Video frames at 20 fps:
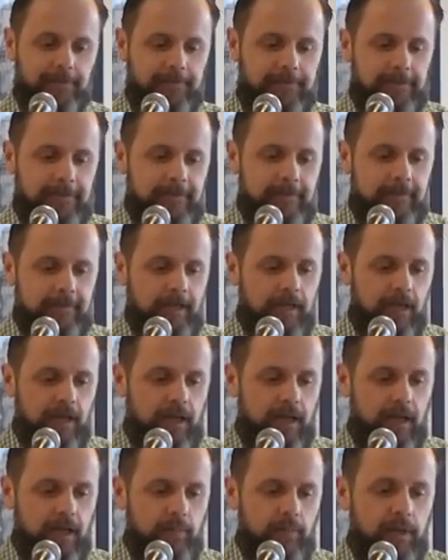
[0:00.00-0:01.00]
Uh,
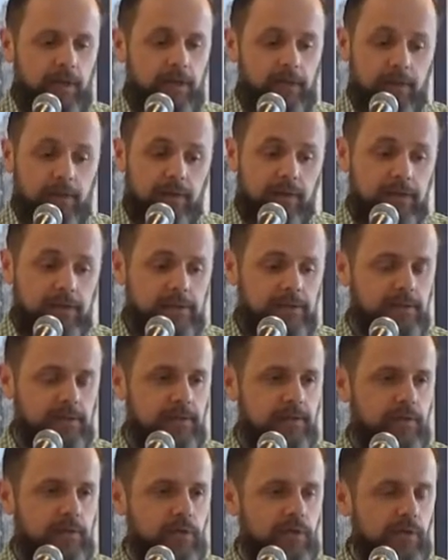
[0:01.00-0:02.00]
and I think
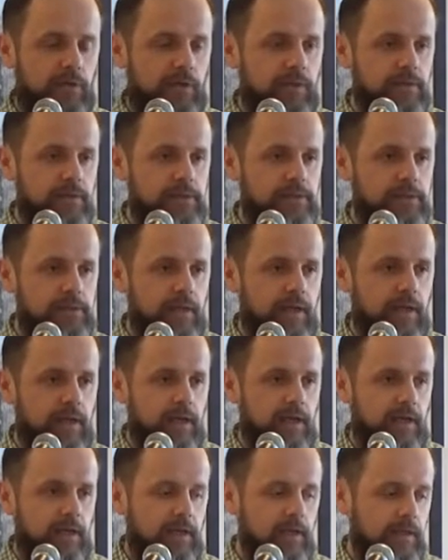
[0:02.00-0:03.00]
there's you know there's
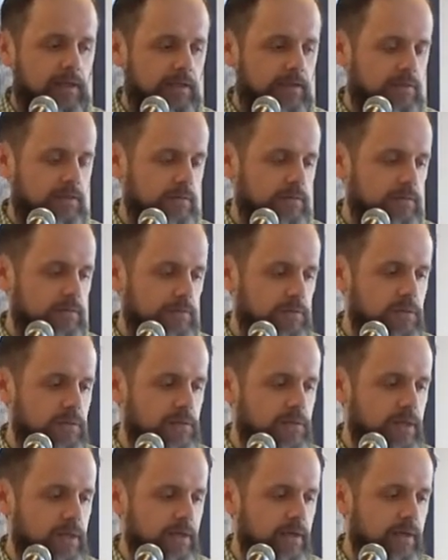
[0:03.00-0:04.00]
uh,
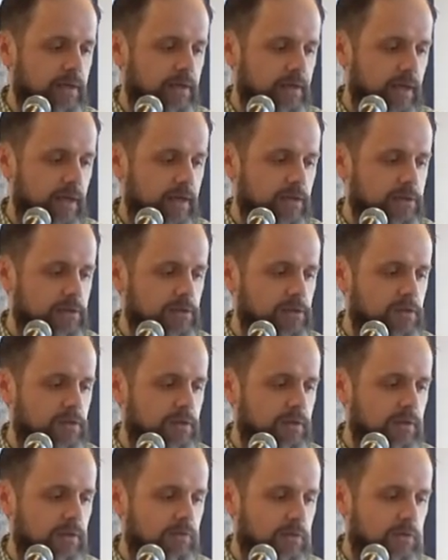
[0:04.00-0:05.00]
just hearing that
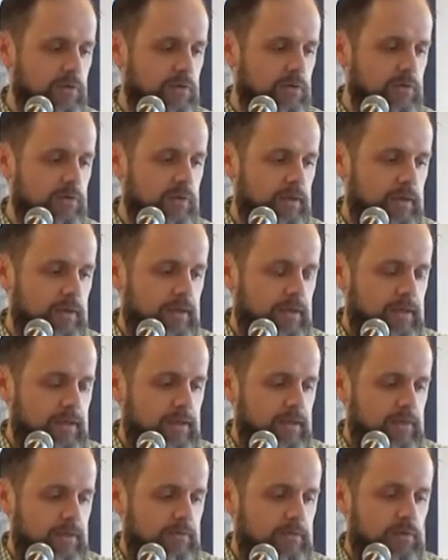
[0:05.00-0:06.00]
if you
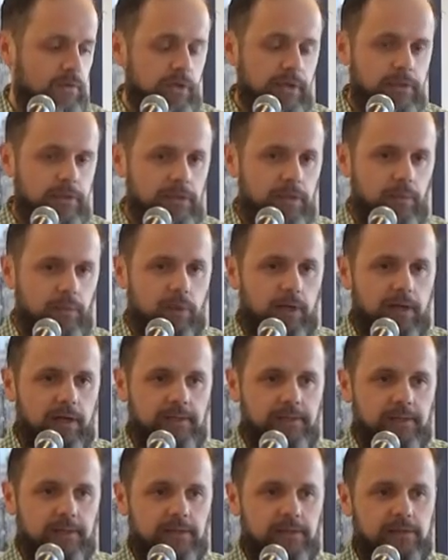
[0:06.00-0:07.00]
if you look into the
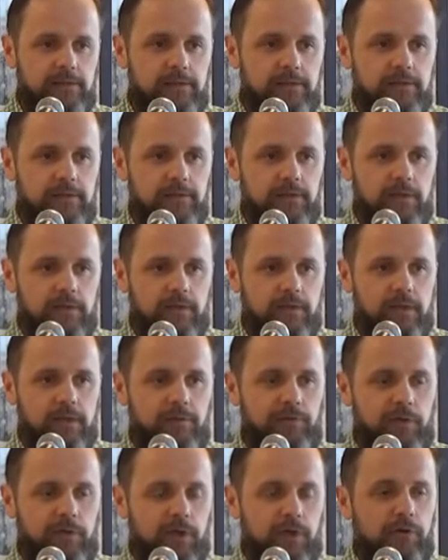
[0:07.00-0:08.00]
words and there's
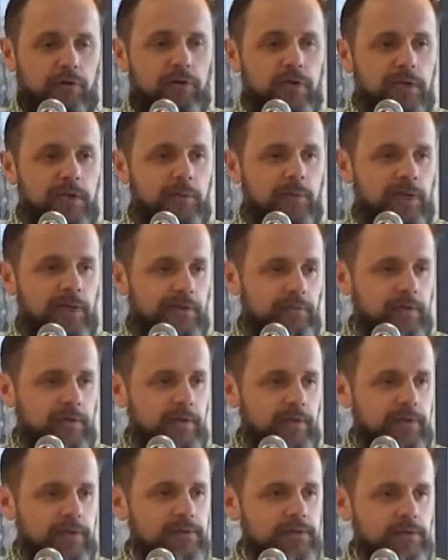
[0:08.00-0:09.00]
if you agree with
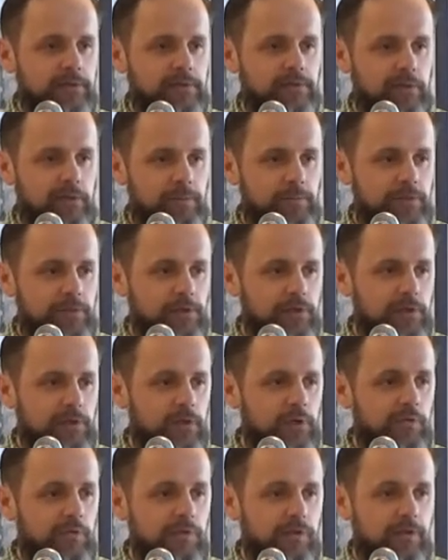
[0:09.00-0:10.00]
everything that's in Scripture
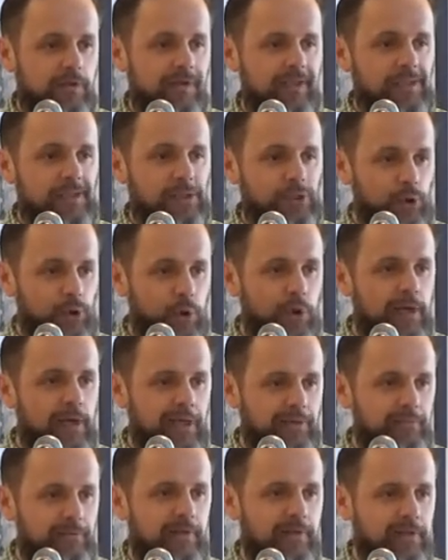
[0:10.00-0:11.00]
or if you enjoy
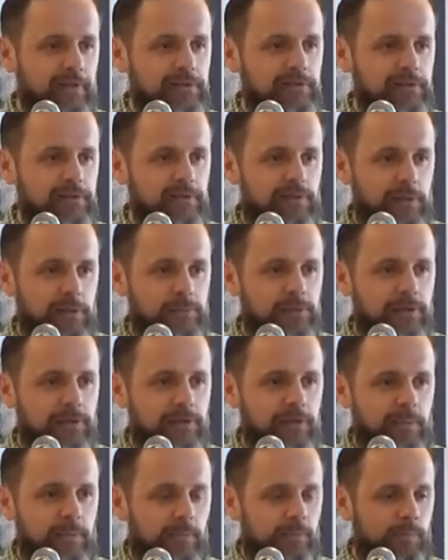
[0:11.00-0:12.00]
everything that's in
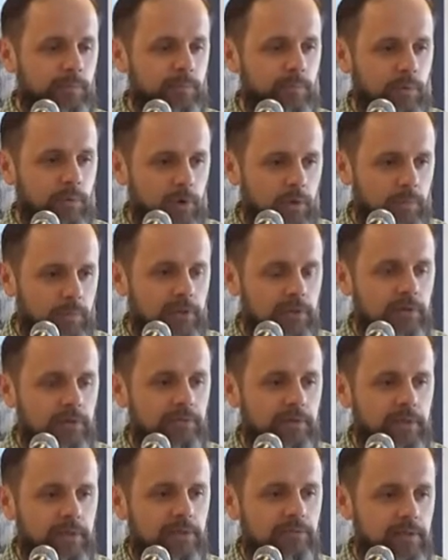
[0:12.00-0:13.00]
Scripture, you're probably not
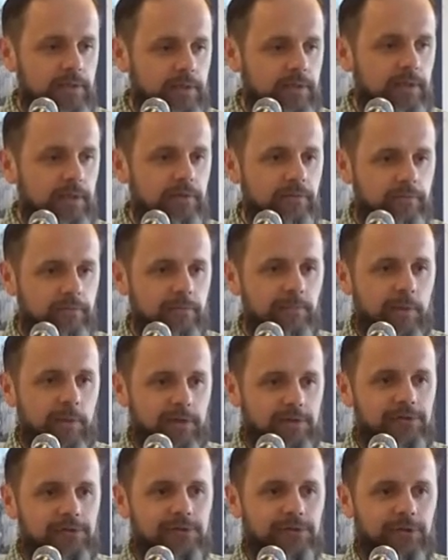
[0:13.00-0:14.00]
really reading it
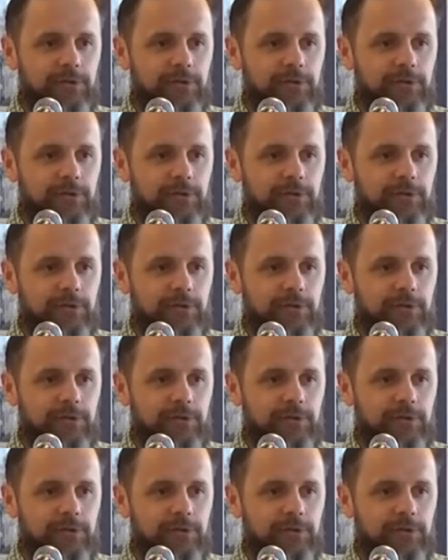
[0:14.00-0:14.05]
much.